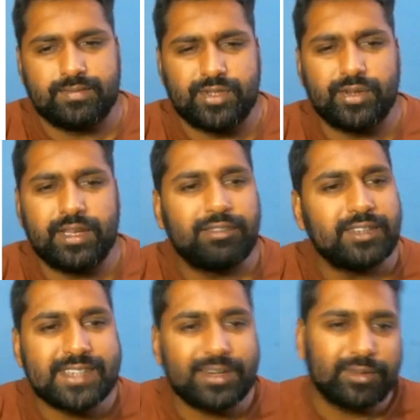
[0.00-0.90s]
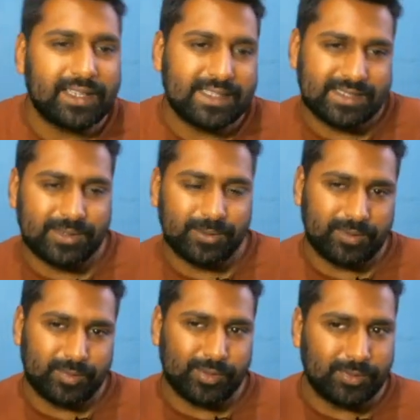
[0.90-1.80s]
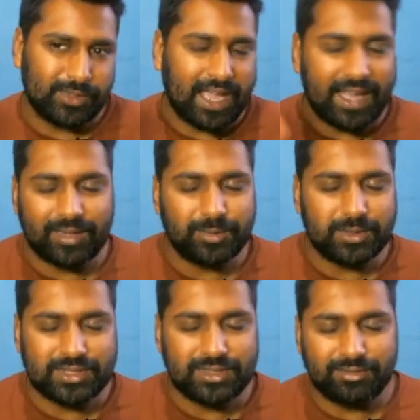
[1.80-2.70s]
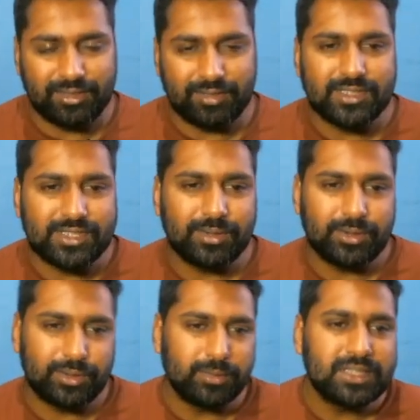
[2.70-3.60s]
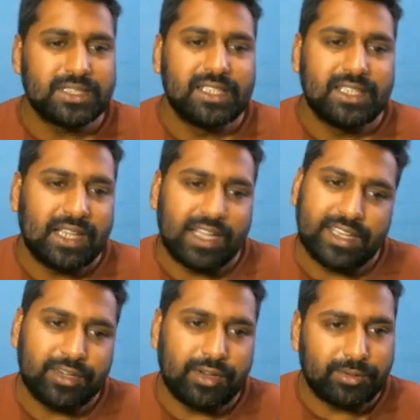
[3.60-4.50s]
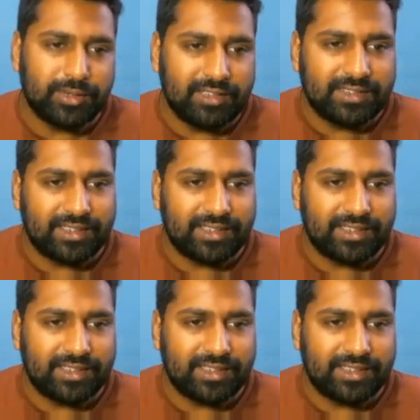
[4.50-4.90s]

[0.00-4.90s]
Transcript: So inverse trigo, there is no direct question of inverse trigo too much. Again you have to deal with